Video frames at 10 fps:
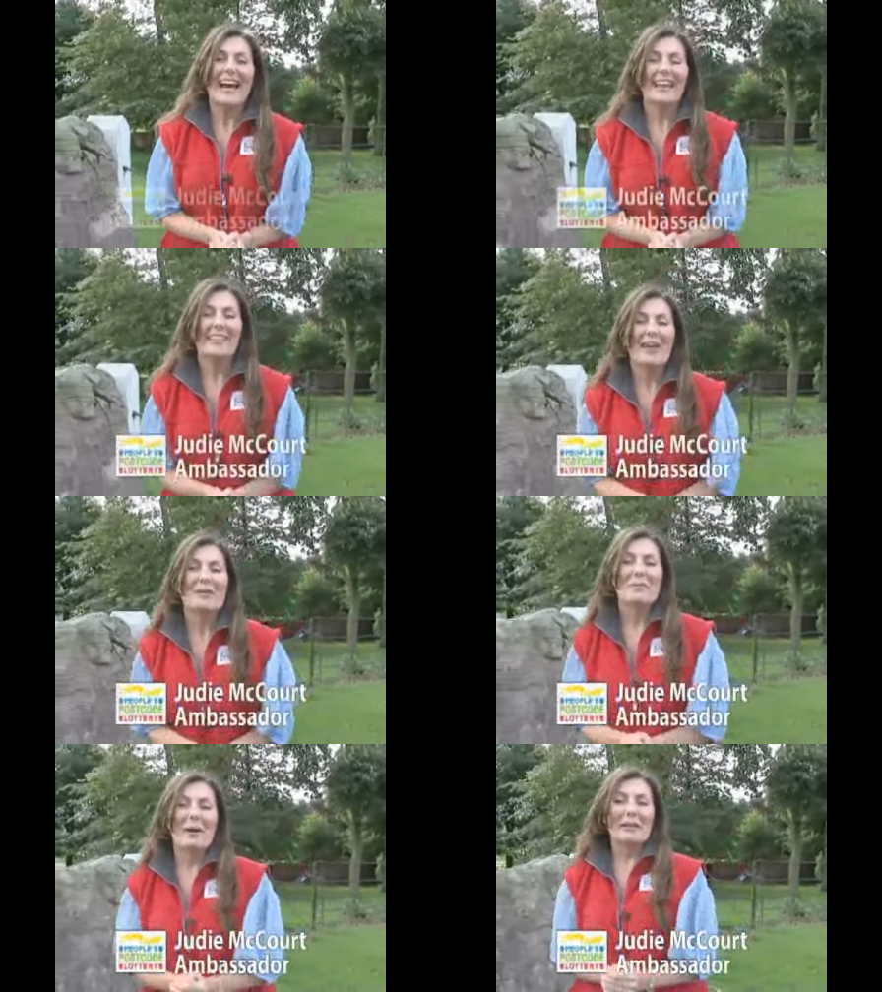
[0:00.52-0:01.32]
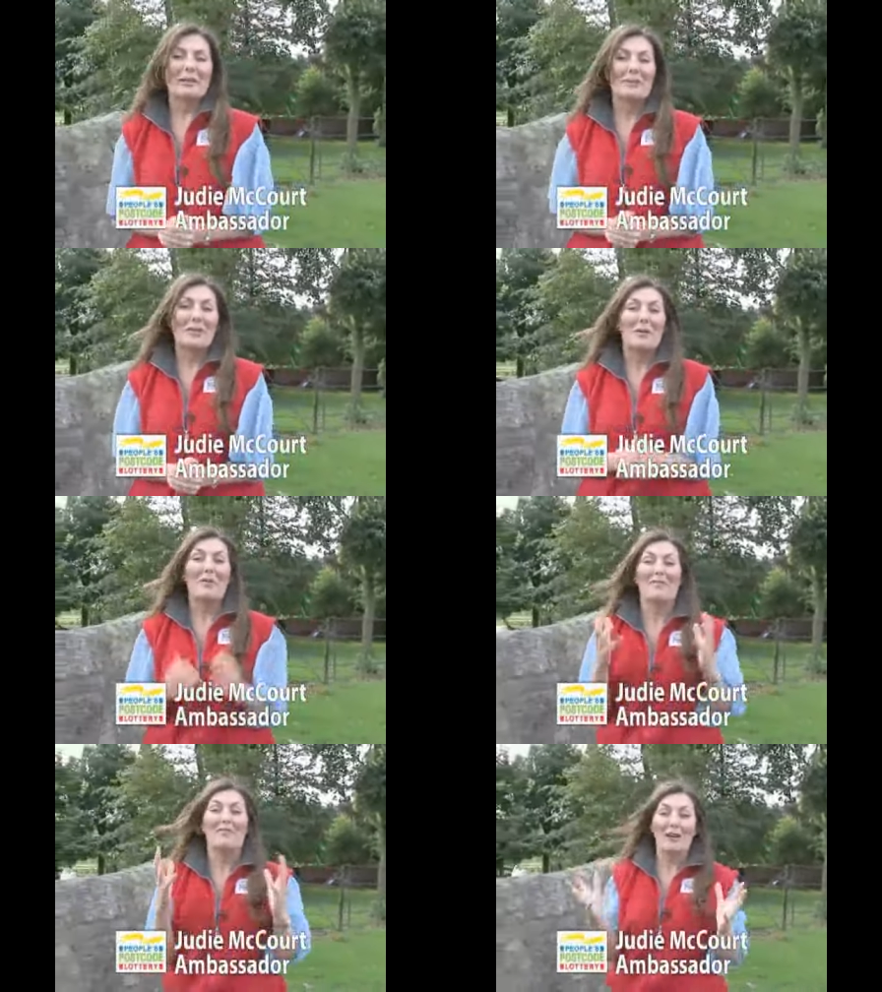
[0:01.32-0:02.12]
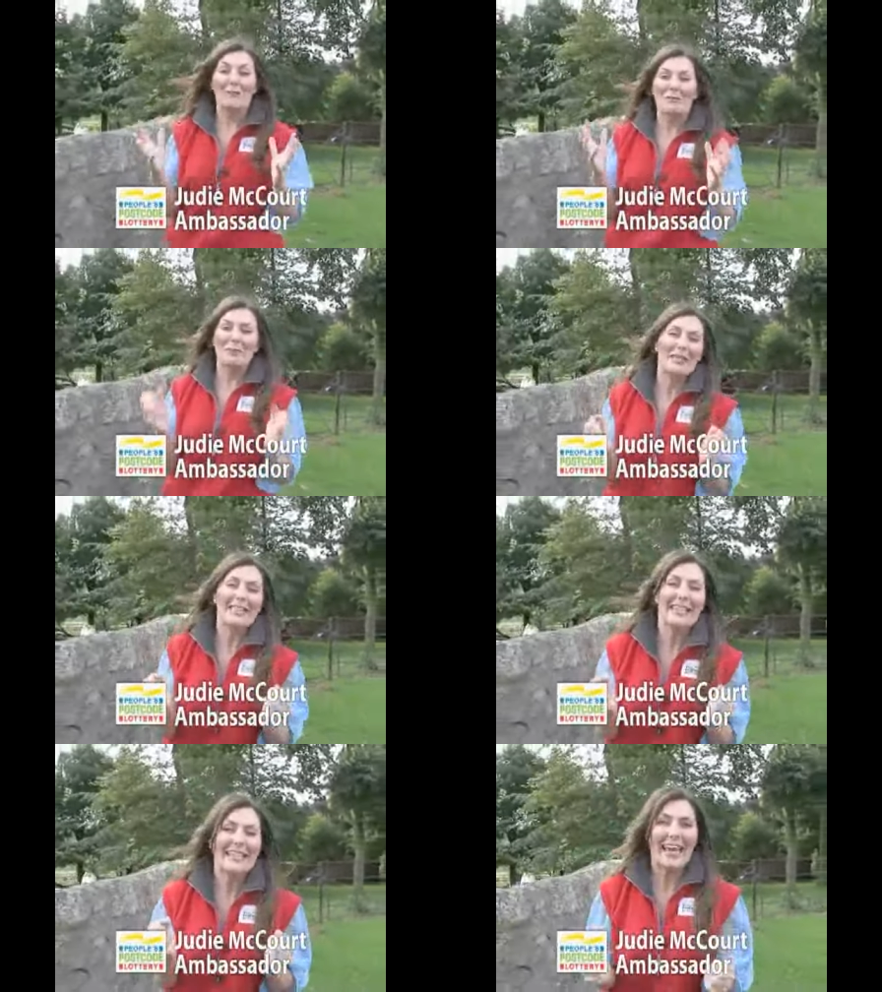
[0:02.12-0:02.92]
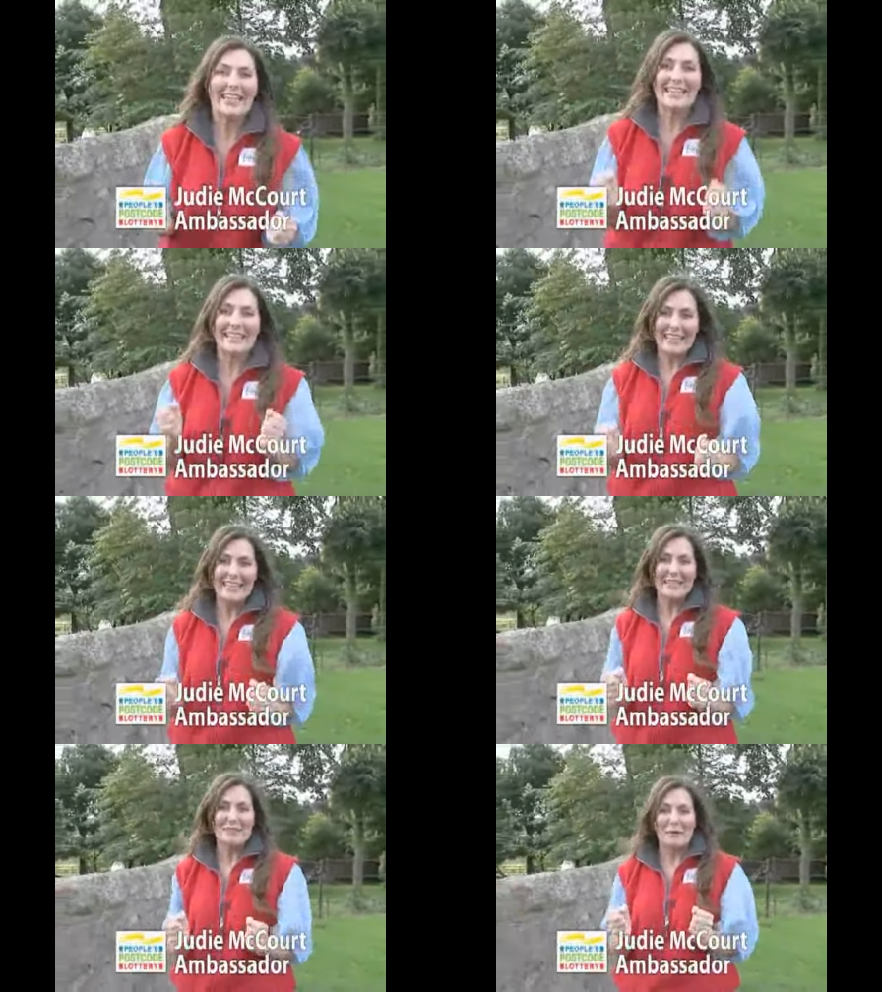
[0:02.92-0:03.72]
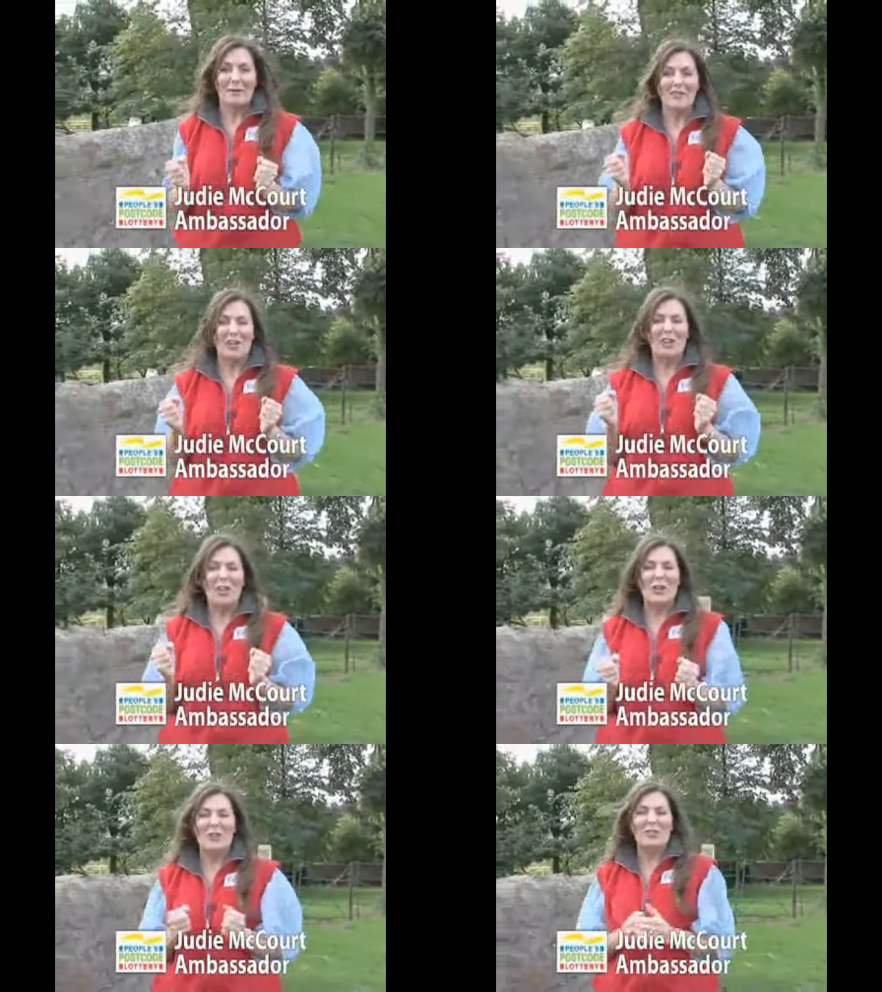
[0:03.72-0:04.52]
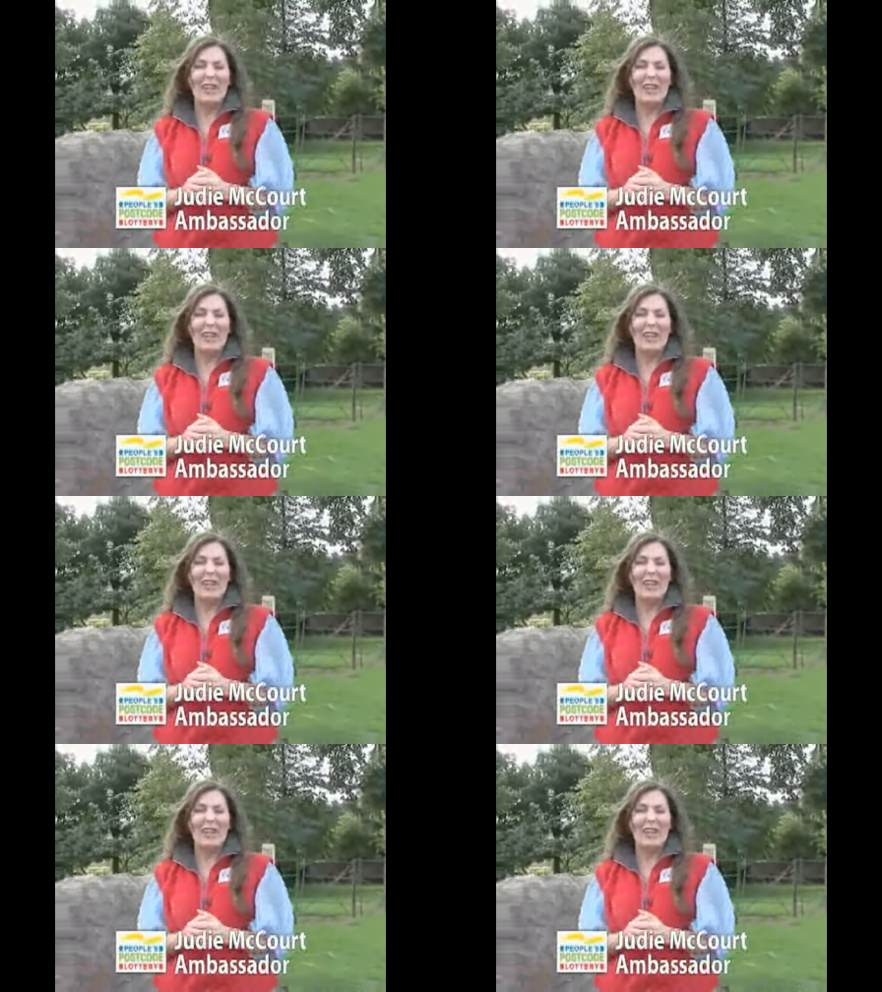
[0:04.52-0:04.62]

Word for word: Hi there and welcome to a very windy Castle Eden where I've got loads of